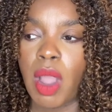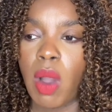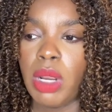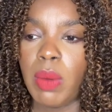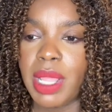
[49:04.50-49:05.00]

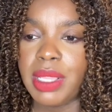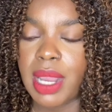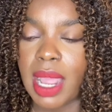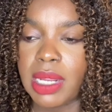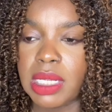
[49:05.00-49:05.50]
The only way
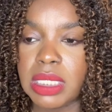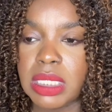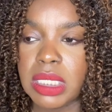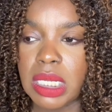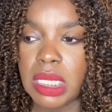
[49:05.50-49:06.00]
that I can
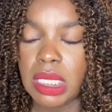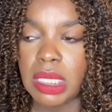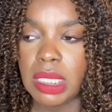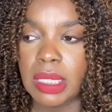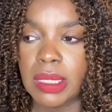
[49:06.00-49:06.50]

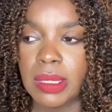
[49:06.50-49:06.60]
see